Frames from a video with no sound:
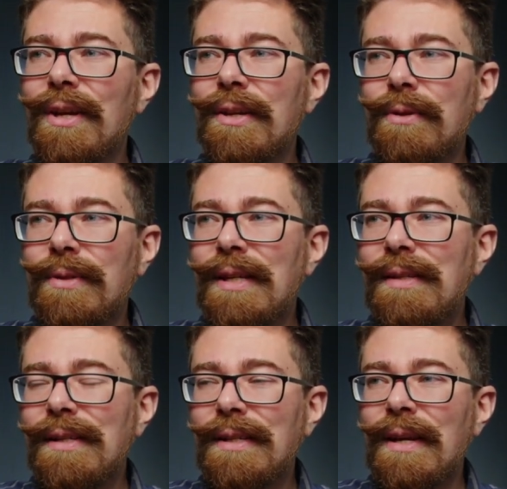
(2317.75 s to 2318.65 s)
so it's
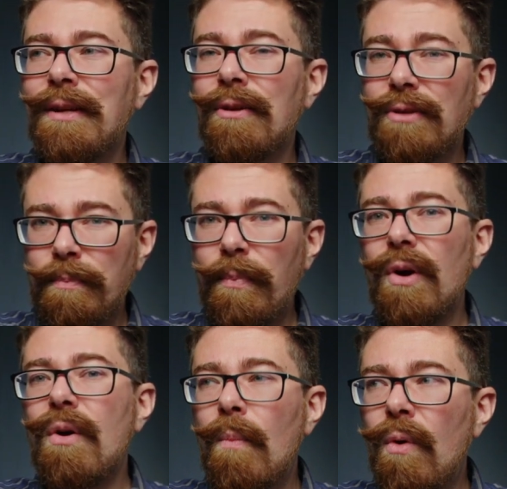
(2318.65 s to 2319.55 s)
easy to say, just
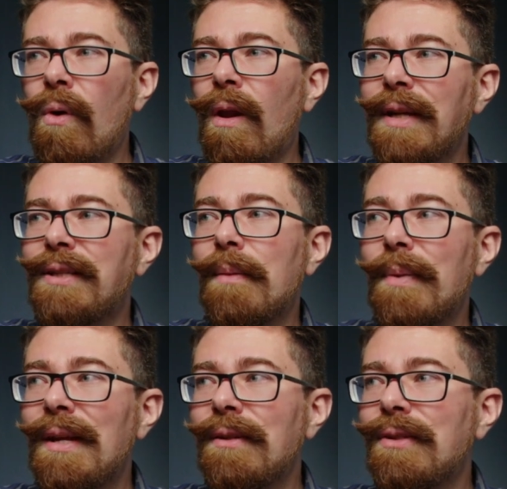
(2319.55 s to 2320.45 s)
book more light up
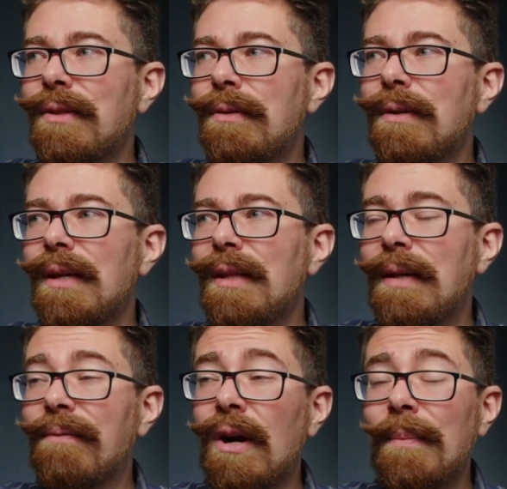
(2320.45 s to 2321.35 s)
into the
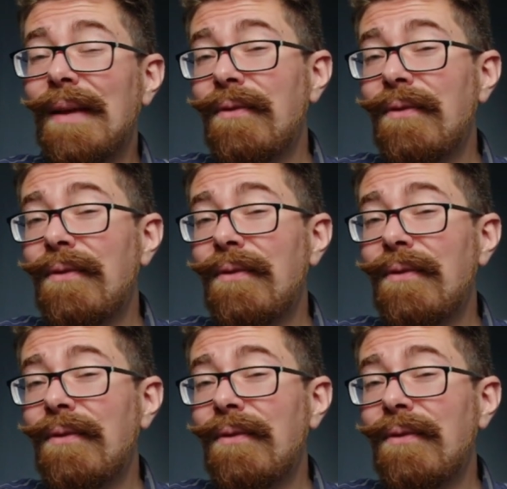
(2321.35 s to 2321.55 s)
environment.